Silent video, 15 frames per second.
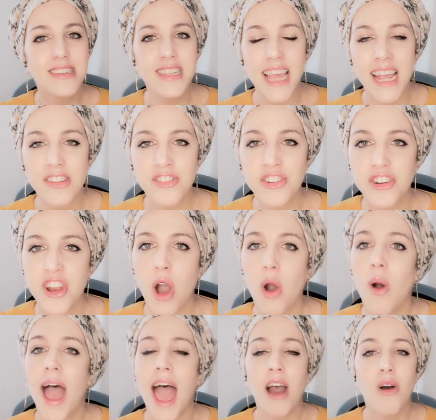answer no?
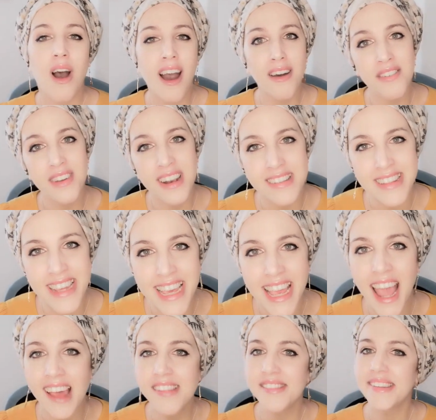How often is it
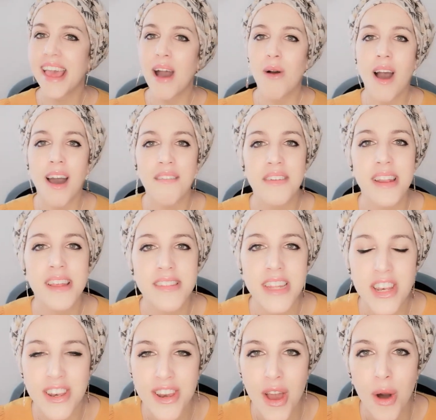yes? How often is it
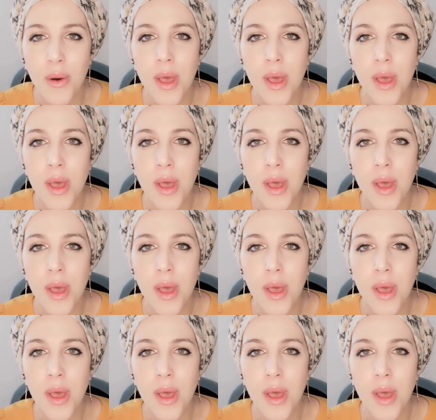no?